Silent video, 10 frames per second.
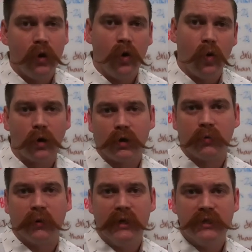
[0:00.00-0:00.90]
or
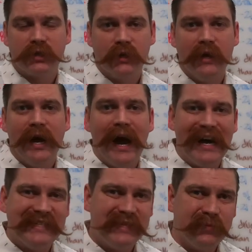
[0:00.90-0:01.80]
criminal history.
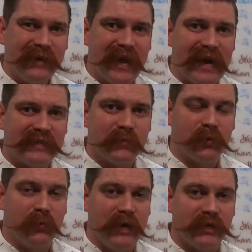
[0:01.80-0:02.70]
I simply ask the
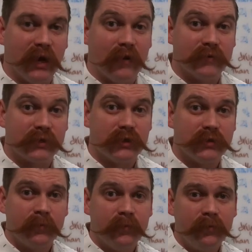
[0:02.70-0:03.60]
probation
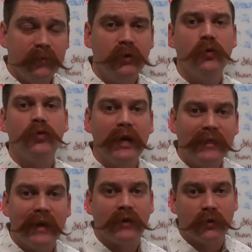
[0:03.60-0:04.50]
officers to
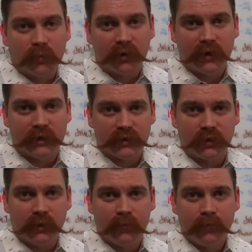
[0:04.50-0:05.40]
run that criminal
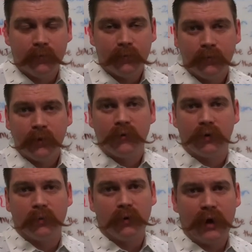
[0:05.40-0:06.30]
history
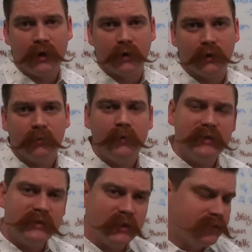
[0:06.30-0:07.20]
from the record
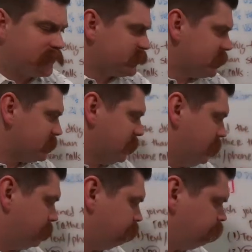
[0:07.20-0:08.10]
instead of discussing
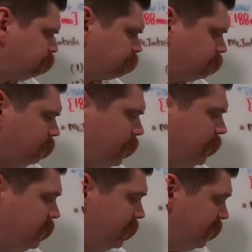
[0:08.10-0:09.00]
it.
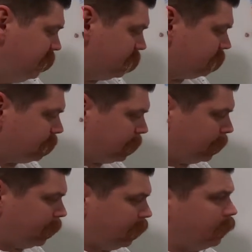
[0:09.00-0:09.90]
And
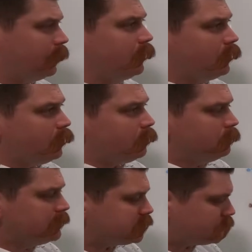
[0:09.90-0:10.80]
here,
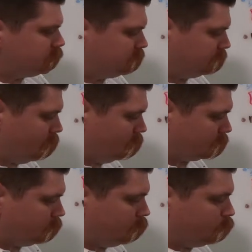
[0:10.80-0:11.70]
Mr.
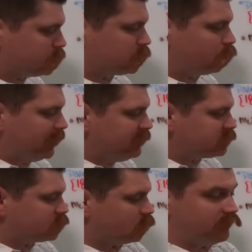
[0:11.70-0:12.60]
Devault was already
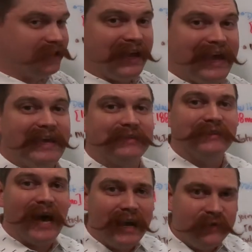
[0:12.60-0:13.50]
serving
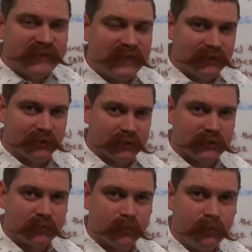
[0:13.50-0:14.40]
a life
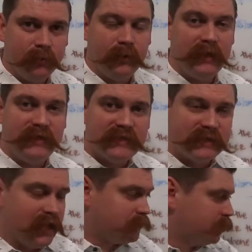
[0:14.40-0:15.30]
sentence in
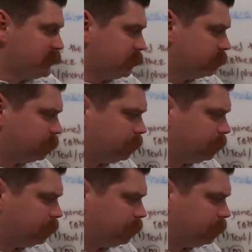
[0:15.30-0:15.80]
state prison.